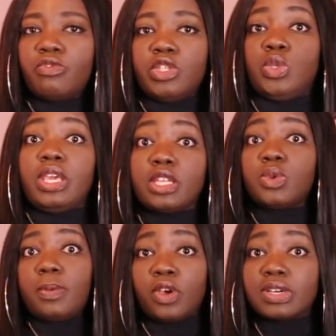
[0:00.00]
retweet your
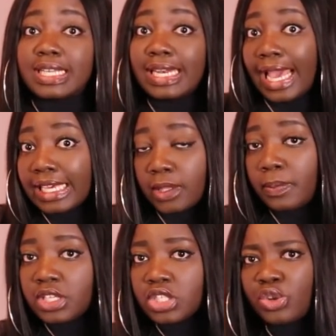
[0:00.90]
tweet because they liked the
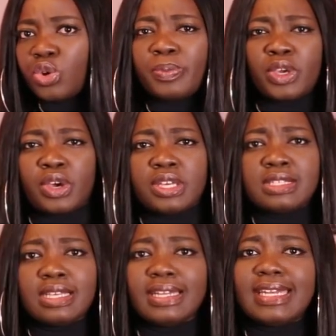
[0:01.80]
picture, not
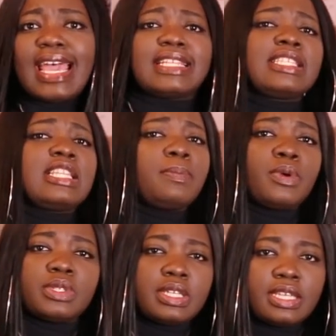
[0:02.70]
because Natalie
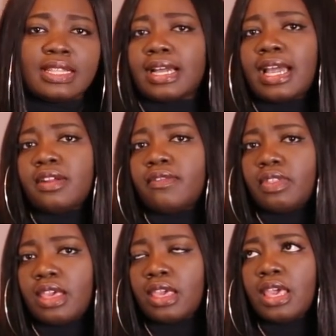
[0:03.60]
posted it, that kind of
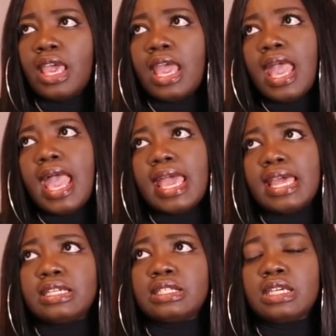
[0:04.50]
thing.
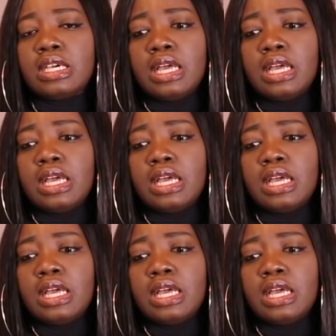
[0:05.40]
And